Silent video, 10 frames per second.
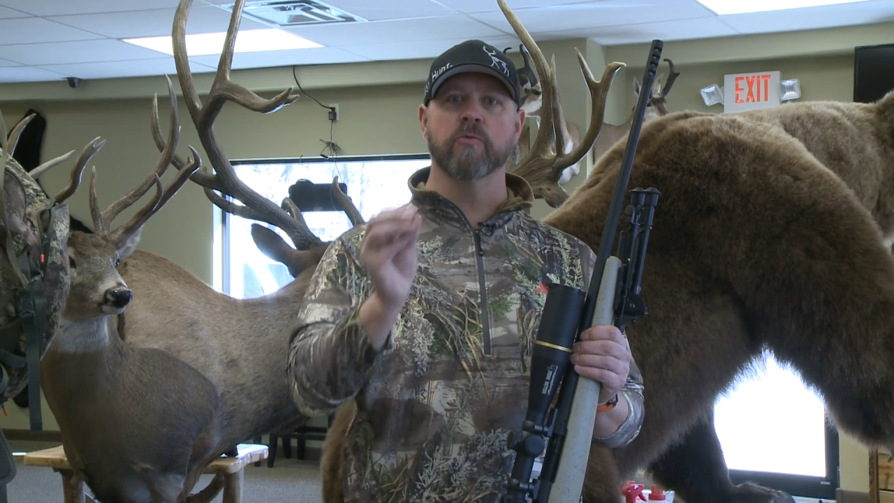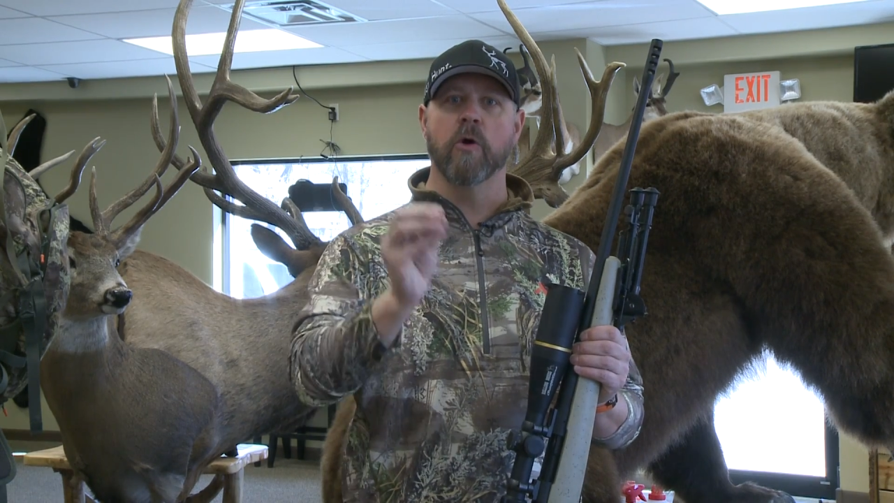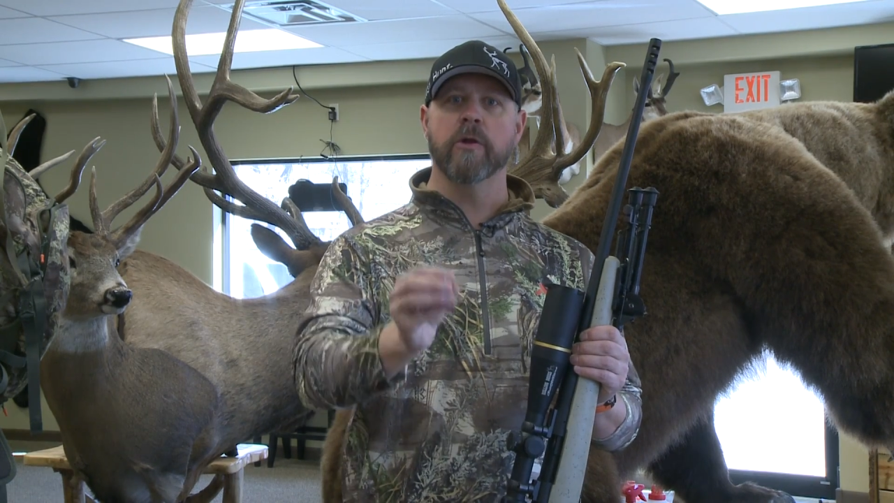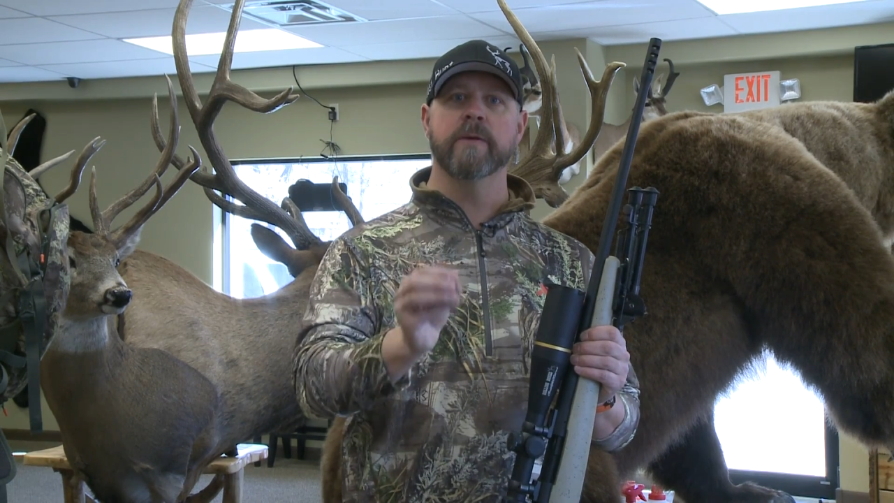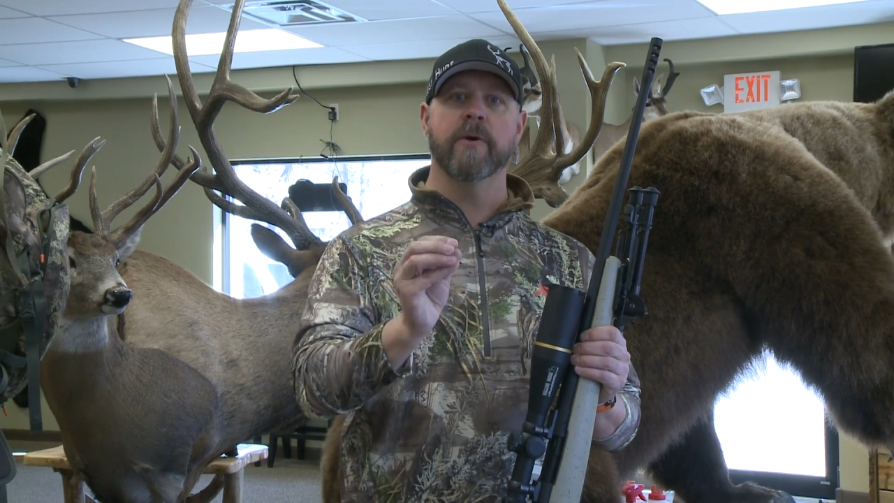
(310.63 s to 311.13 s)

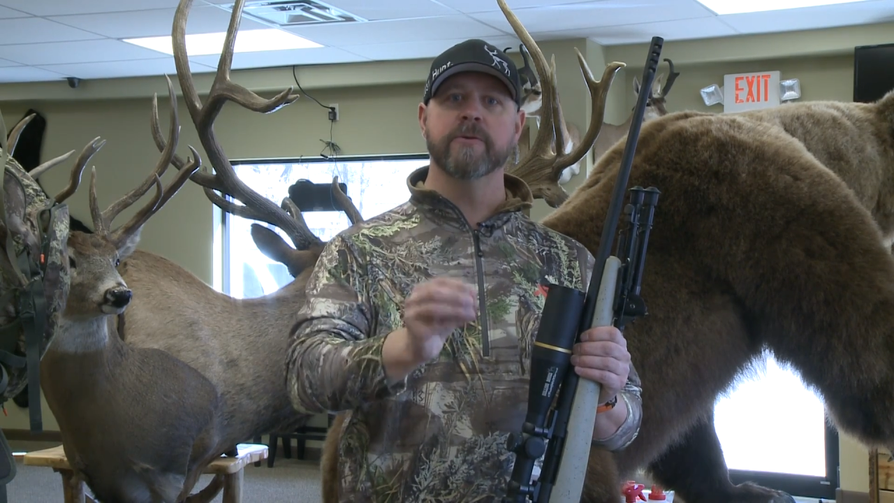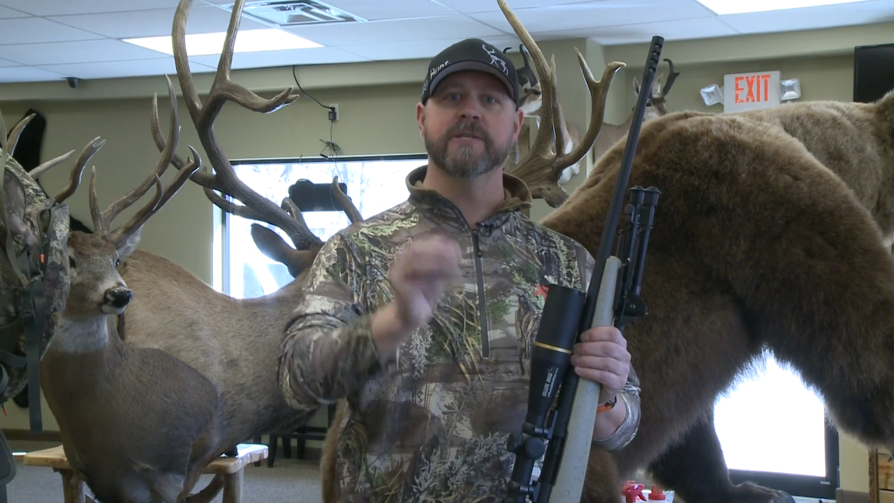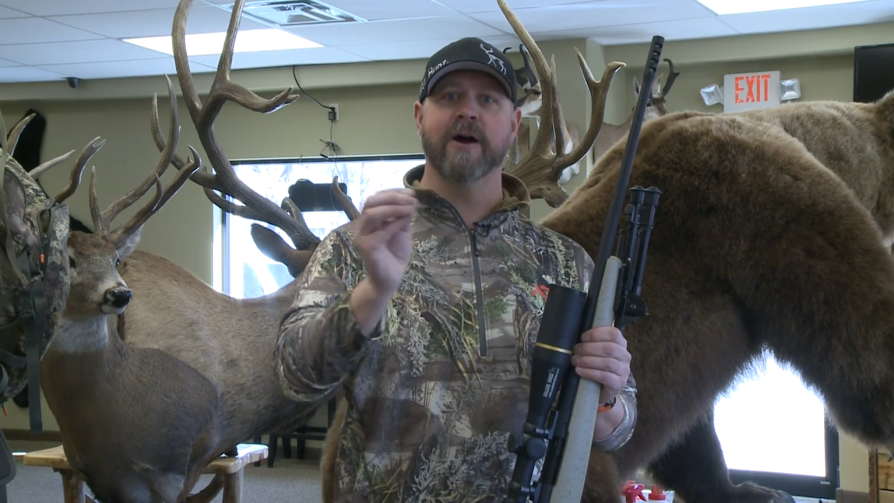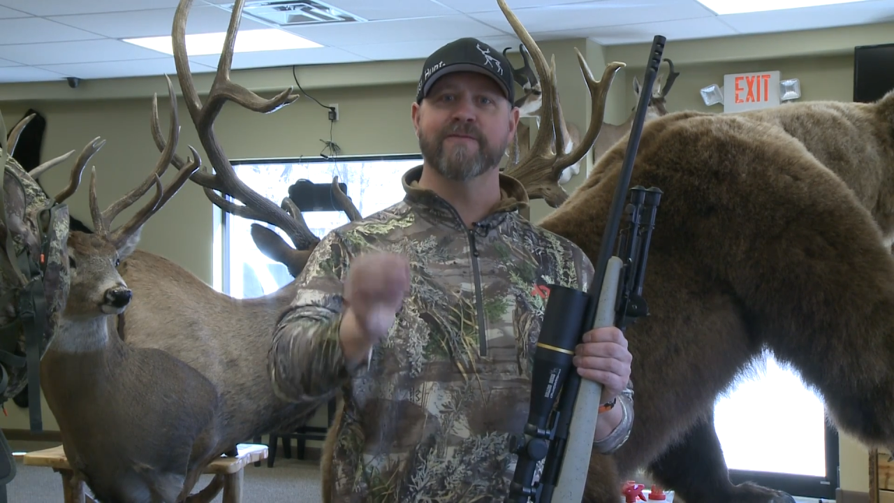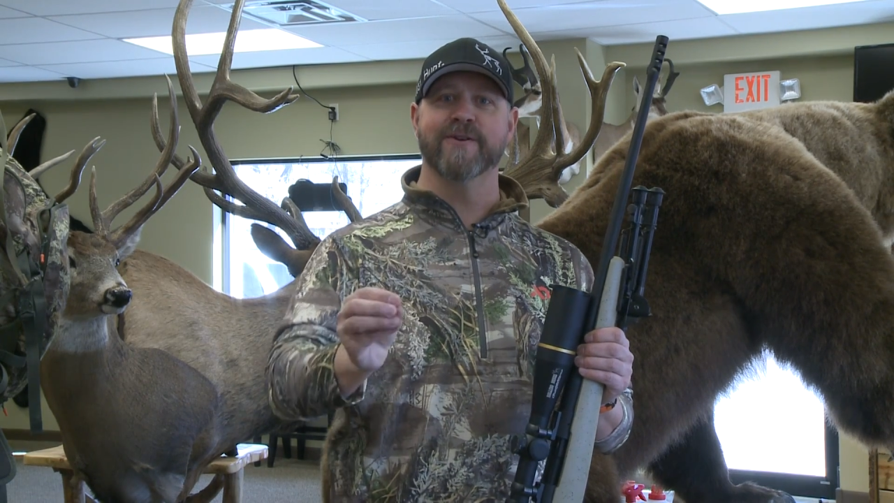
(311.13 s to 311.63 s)

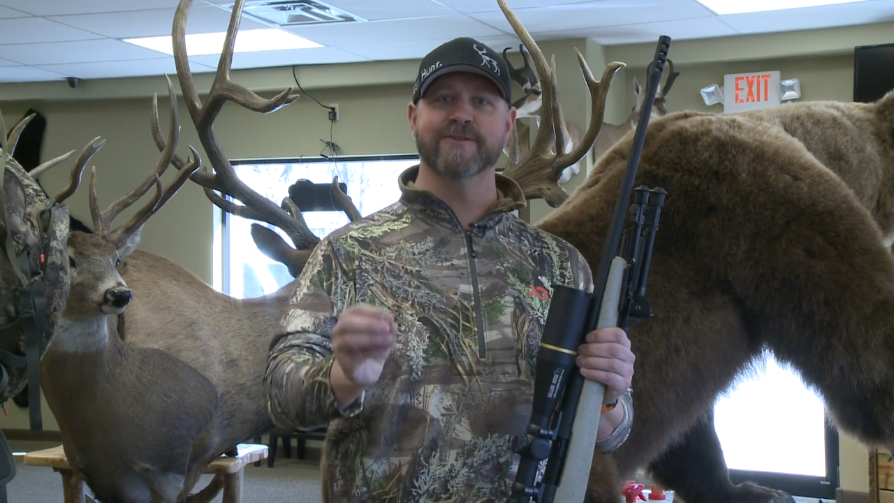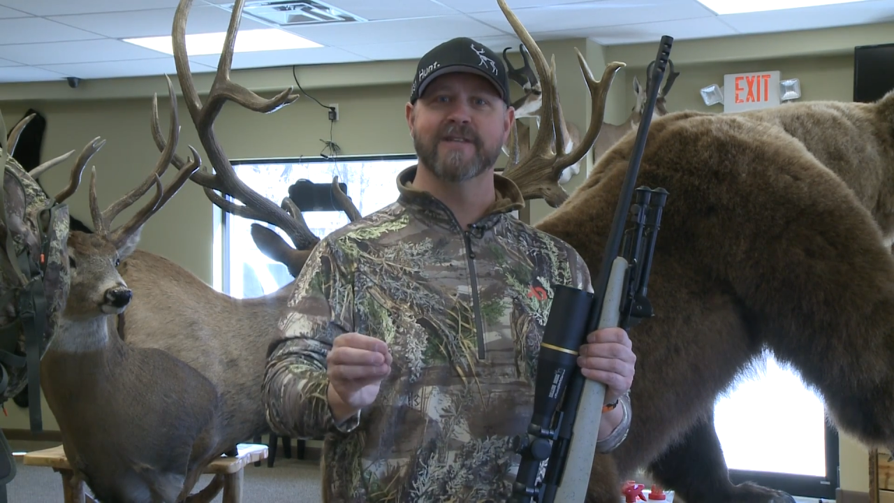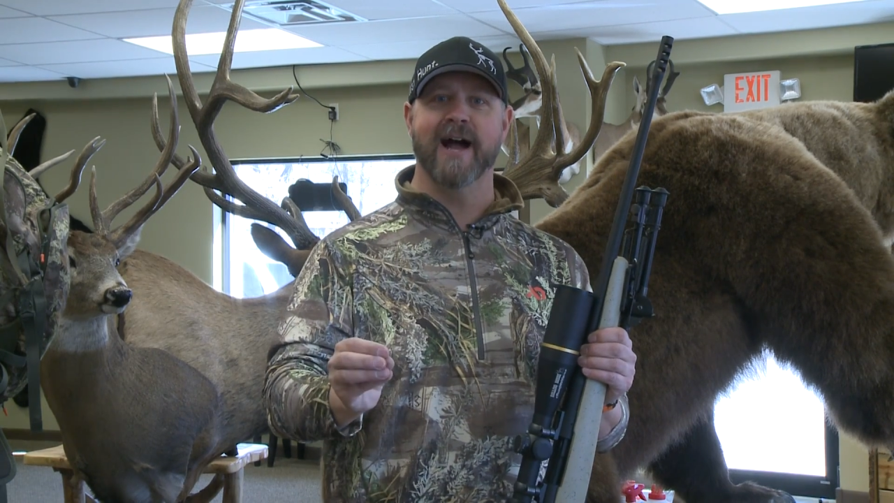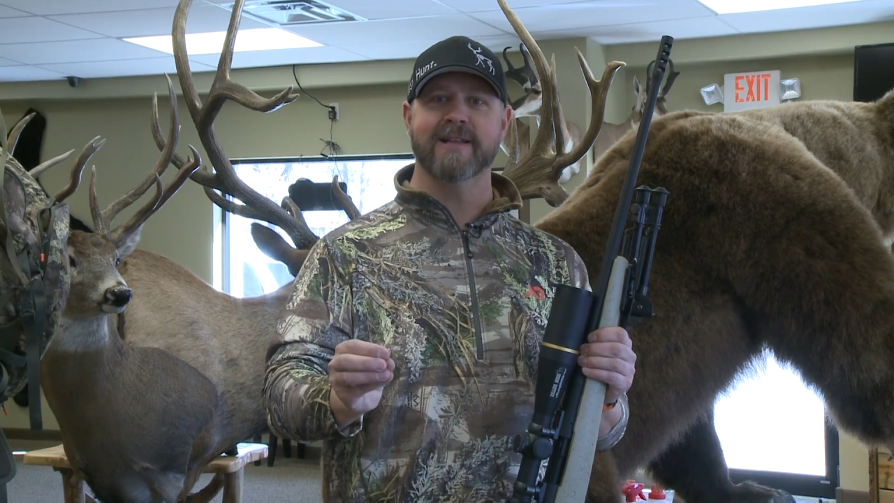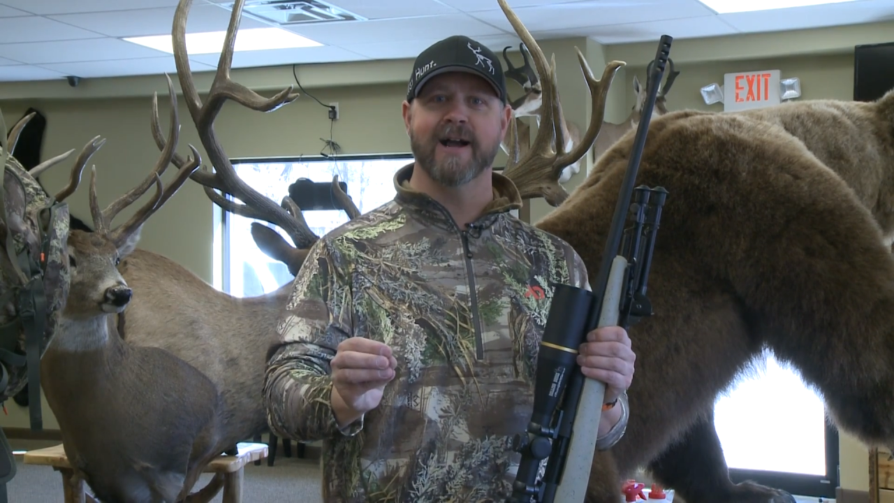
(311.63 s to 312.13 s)

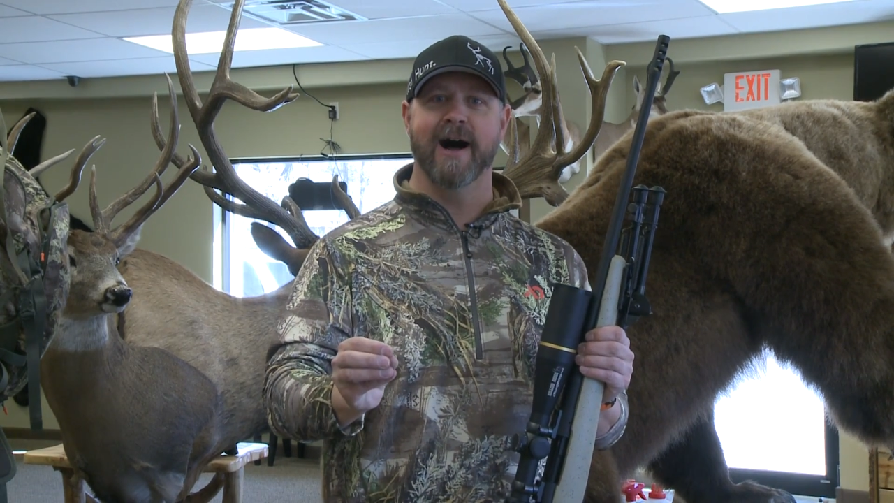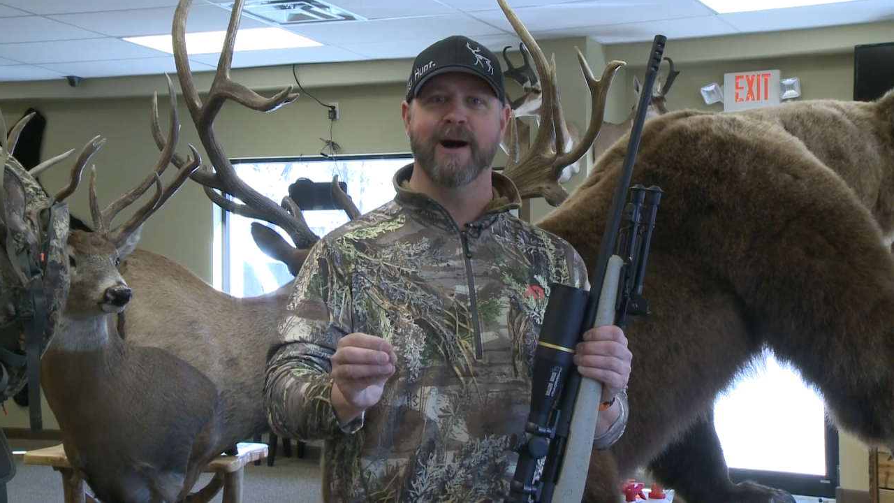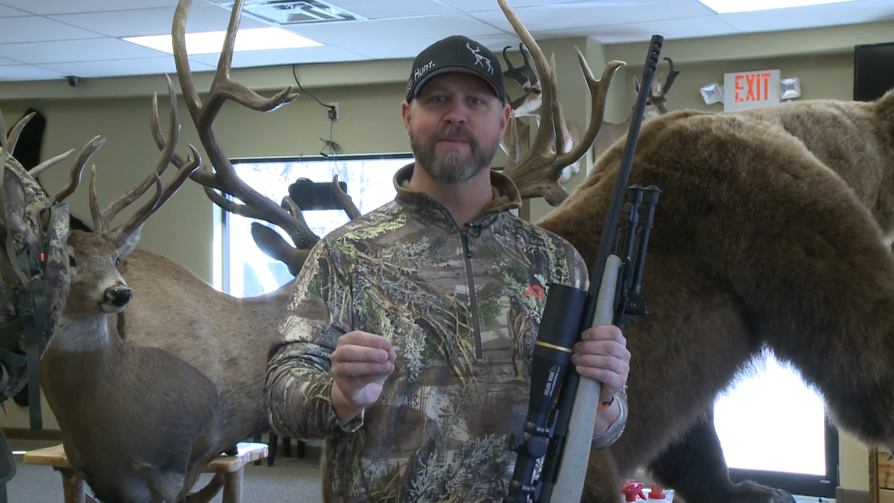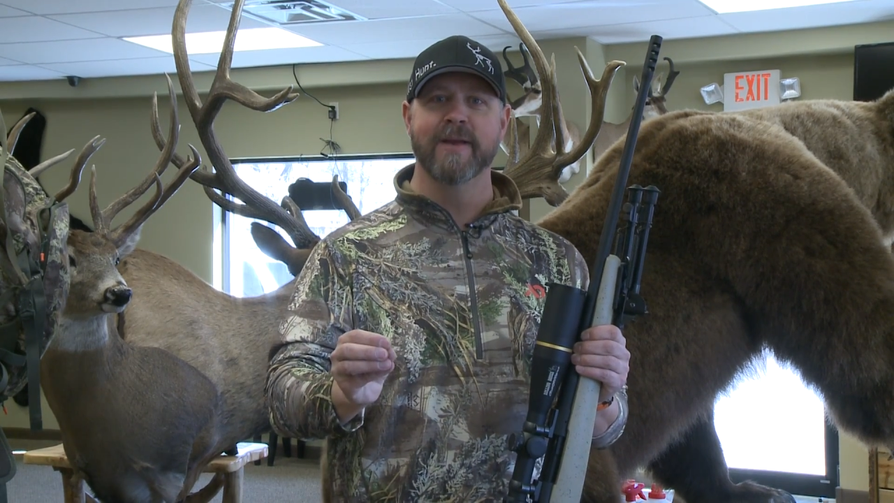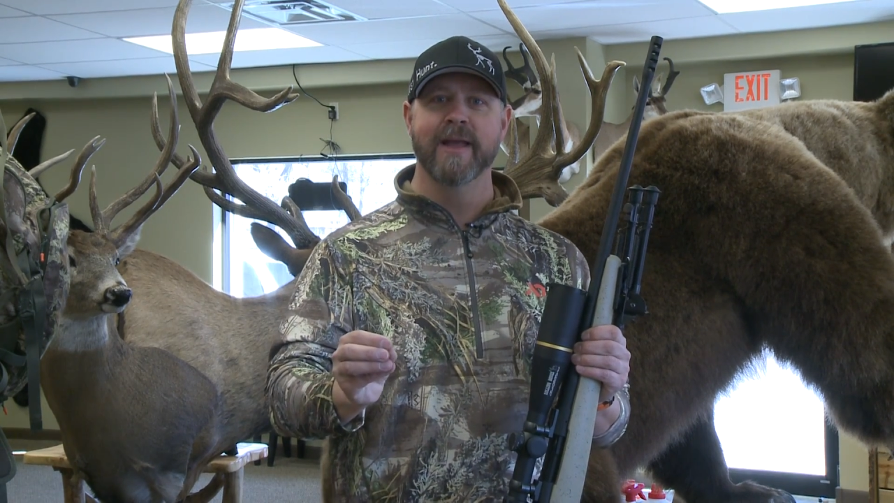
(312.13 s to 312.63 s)
rollingbonesoutfitters.com